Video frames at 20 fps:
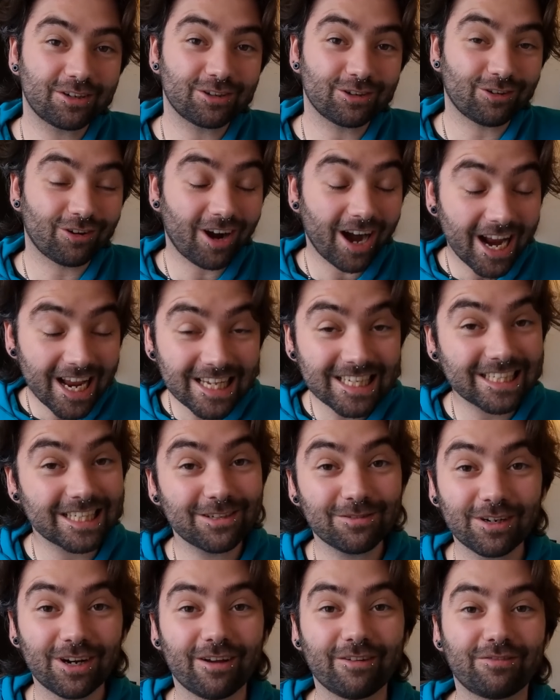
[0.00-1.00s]
crazy
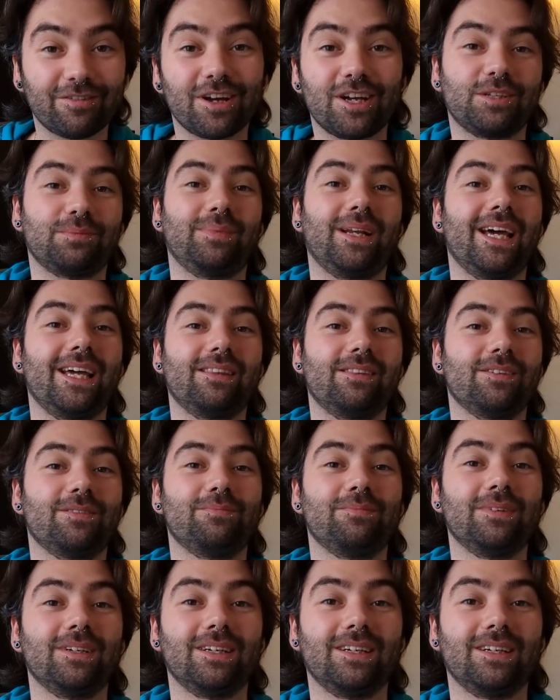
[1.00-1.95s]
when I first played them.